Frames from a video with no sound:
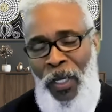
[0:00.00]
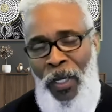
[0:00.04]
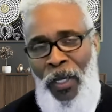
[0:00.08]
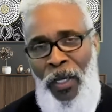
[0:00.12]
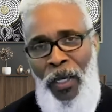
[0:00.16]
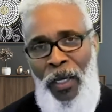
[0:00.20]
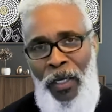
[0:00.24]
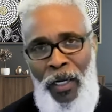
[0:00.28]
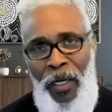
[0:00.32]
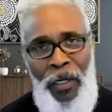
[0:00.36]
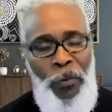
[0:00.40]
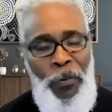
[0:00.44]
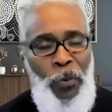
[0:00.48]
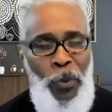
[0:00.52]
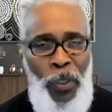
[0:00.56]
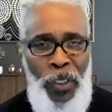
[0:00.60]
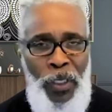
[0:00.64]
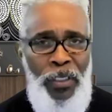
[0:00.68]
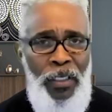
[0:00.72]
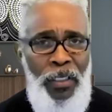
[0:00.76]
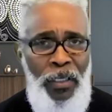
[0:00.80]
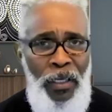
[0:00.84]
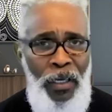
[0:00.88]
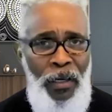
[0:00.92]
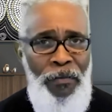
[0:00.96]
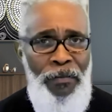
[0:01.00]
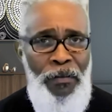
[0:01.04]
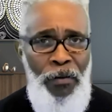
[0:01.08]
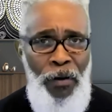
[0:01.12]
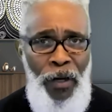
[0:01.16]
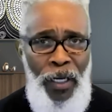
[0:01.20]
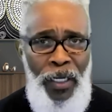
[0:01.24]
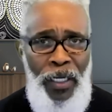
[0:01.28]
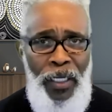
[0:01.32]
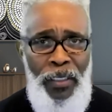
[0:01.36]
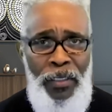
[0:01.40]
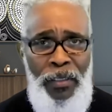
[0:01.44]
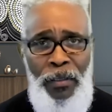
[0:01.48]
And I want to give
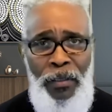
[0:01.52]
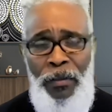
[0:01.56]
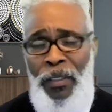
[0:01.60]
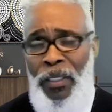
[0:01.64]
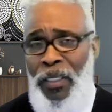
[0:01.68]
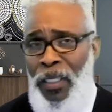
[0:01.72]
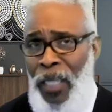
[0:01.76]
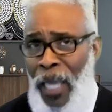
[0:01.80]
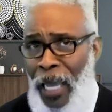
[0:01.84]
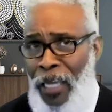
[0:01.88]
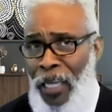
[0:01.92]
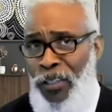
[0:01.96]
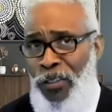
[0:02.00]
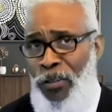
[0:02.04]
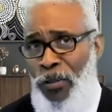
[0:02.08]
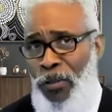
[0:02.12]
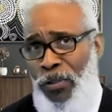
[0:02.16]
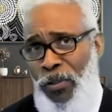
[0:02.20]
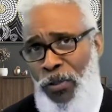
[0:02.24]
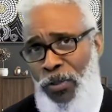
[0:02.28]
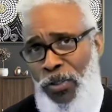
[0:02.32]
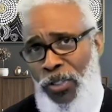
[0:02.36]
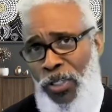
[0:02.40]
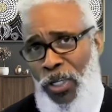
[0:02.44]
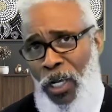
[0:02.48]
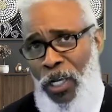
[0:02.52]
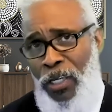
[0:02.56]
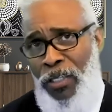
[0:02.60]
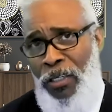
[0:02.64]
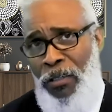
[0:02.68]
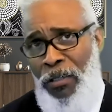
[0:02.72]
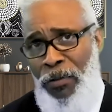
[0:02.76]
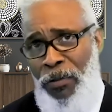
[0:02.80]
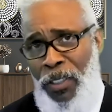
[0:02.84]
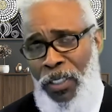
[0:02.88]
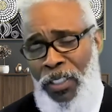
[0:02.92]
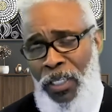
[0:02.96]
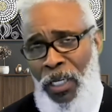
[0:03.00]
credit to the National Association of
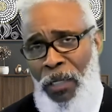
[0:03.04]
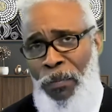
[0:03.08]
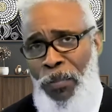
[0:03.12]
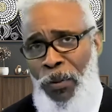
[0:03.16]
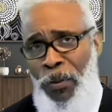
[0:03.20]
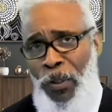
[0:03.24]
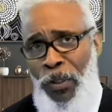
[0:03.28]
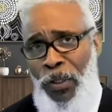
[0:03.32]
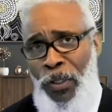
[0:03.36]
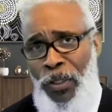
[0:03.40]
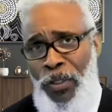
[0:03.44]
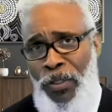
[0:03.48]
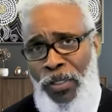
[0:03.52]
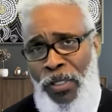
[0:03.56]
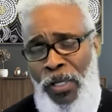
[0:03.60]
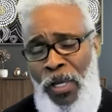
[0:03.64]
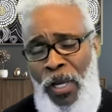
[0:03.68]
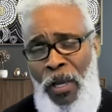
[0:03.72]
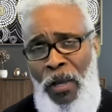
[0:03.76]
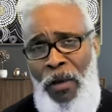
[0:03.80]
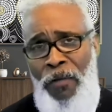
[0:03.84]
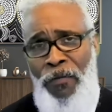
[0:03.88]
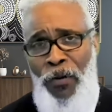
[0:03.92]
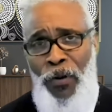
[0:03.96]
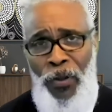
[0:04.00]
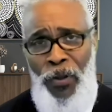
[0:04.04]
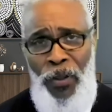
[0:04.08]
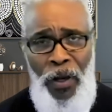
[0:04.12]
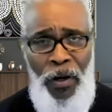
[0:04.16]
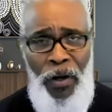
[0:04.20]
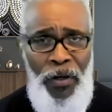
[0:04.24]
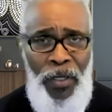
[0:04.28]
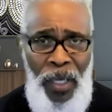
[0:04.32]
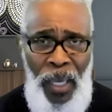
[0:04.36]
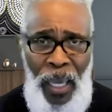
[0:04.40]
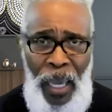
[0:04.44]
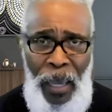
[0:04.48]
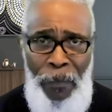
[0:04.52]
Real Estate Brokers for their
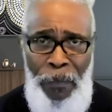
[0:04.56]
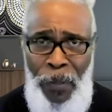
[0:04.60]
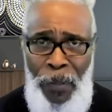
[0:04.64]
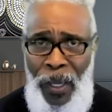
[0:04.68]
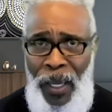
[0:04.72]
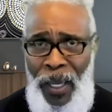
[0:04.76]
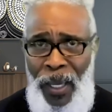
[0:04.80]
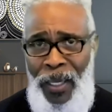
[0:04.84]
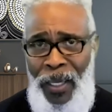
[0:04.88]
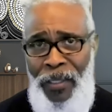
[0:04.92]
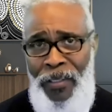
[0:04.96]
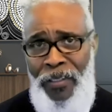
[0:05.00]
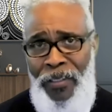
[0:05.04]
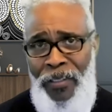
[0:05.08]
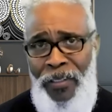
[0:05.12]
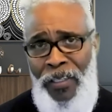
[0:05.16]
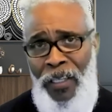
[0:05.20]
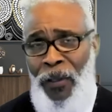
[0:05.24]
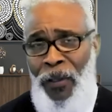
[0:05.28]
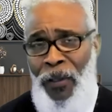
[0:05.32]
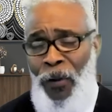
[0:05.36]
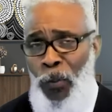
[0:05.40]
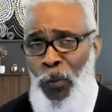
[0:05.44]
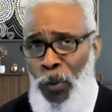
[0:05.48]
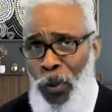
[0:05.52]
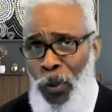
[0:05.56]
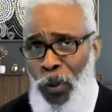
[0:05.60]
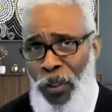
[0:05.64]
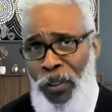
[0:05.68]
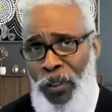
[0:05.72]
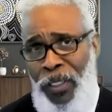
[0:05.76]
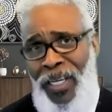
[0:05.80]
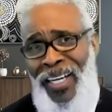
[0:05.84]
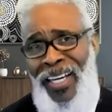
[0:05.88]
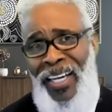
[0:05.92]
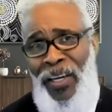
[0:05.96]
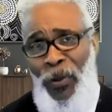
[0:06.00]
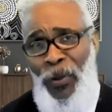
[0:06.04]
campaigns and the
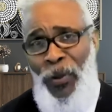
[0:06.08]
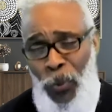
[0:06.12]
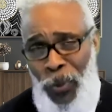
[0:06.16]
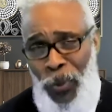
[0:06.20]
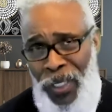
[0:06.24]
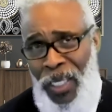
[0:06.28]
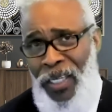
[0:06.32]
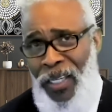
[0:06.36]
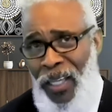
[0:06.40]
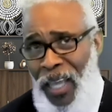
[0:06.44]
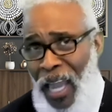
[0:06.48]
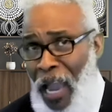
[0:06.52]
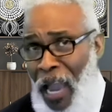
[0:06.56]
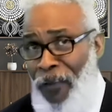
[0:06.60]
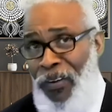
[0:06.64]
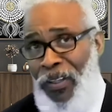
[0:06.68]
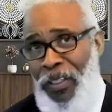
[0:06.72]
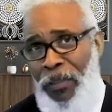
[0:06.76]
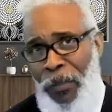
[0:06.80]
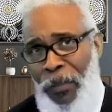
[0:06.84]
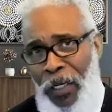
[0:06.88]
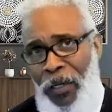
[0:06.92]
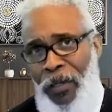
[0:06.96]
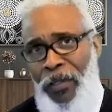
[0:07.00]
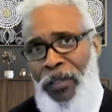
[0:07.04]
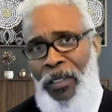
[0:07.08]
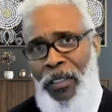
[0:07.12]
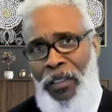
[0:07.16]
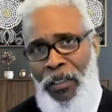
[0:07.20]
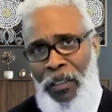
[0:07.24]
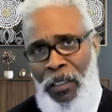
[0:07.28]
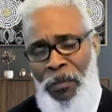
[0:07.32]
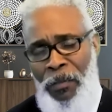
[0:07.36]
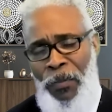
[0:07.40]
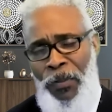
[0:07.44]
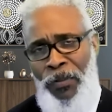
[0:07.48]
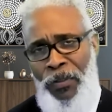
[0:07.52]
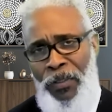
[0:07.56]
work within the African American
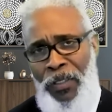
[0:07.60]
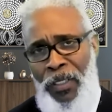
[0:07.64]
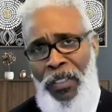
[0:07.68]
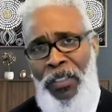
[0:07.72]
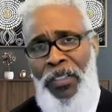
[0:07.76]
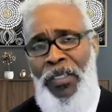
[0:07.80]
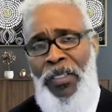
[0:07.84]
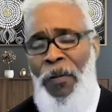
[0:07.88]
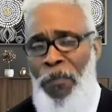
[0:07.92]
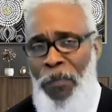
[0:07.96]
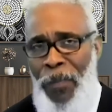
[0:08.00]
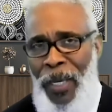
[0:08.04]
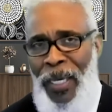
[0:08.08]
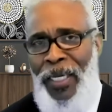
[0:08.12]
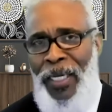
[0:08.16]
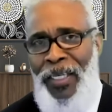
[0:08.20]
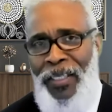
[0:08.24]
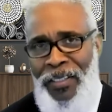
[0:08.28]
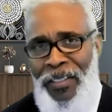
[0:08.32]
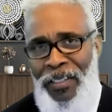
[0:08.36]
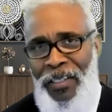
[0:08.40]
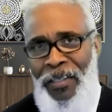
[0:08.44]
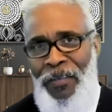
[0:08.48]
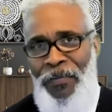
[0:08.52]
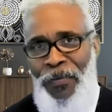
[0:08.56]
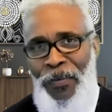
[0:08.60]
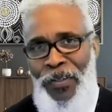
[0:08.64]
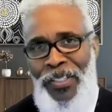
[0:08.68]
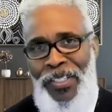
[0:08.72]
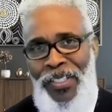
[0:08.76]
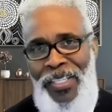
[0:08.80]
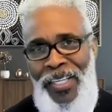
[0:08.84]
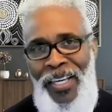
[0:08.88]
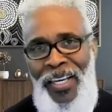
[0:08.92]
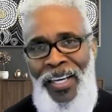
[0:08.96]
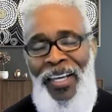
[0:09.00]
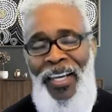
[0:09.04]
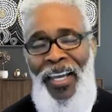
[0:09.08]
community to make a difference
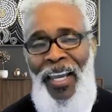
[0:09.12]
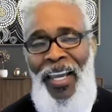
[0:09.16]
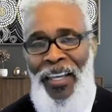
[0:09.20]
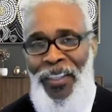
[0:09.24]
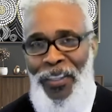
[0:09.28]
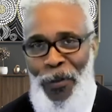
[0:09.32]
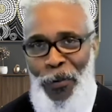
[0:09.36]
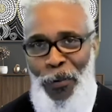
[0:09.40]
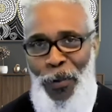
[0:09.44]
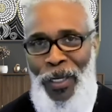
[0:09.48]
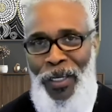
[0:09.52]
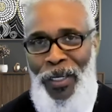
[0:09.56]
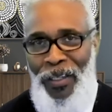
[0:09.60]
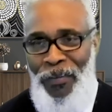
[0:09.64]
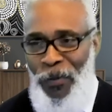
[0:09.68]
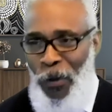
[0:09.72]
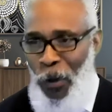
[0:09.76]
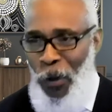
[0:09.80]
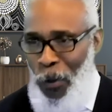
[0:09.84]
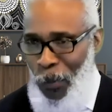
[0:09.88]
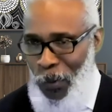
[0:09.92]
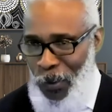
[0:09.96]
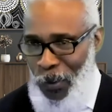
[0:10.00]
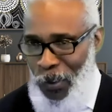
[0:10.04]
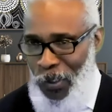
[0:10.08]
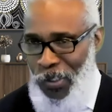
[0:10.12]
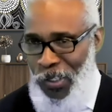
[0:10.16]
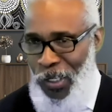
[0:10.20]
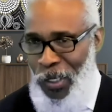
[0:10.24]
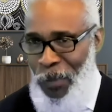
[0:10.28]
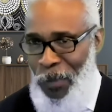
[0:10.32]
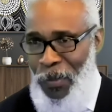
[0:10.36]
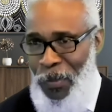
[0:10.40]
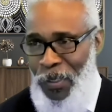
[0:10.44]
in the rate of homeownership.